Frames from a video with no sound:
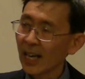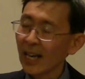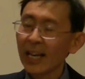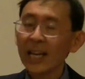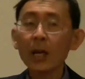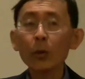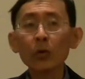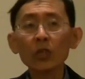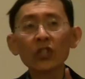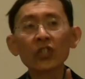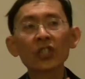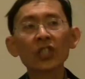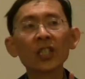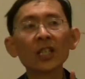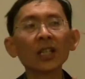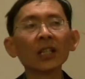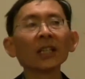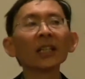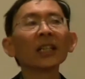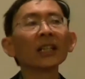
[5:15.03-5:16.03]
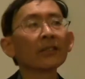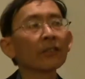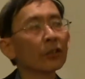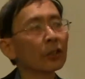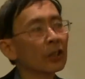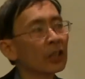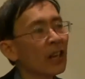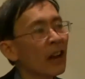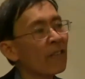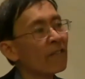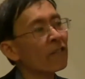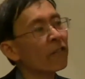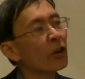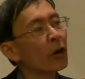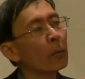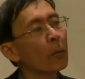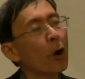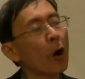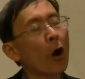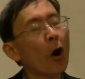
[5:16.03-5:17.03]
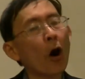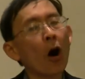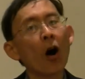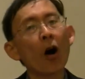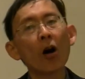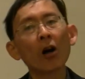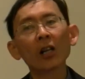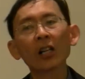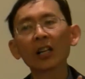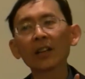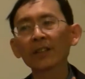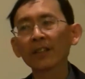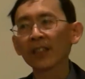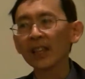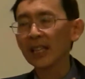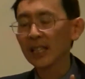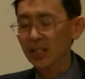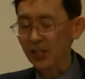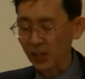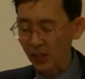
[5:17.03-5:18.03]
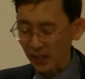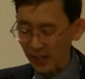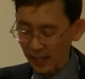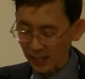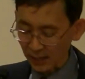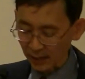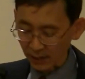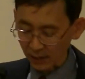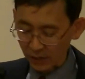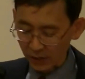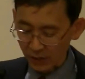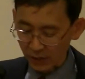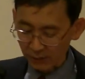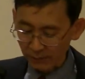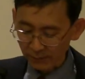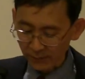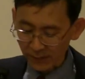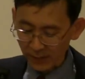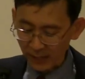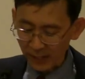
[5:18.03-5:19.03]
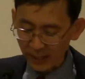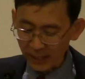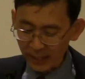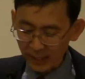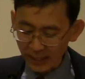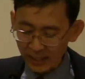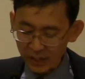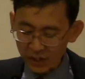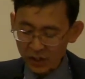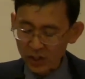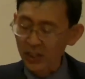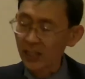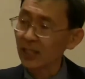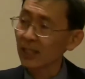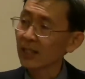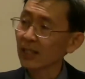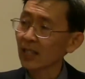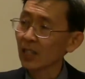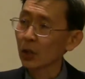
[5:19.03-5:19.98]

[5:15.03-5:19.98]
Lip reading: he was delivered from all of these things in an instant.